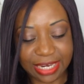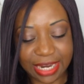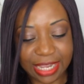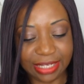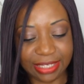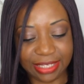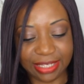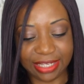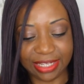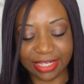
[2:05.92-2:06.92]

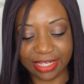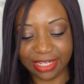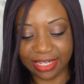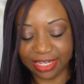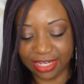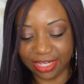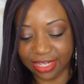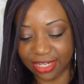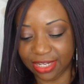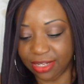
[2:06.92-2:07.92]
Nice.
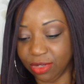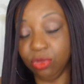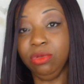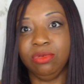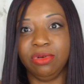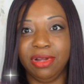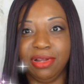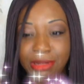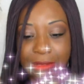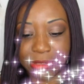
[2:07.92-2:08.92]
Ooh,
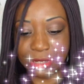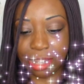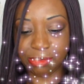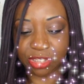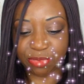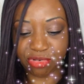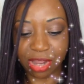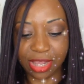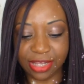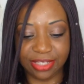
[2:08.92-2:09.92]
I'm
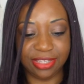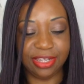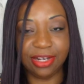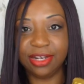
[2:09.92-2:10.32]
surprised.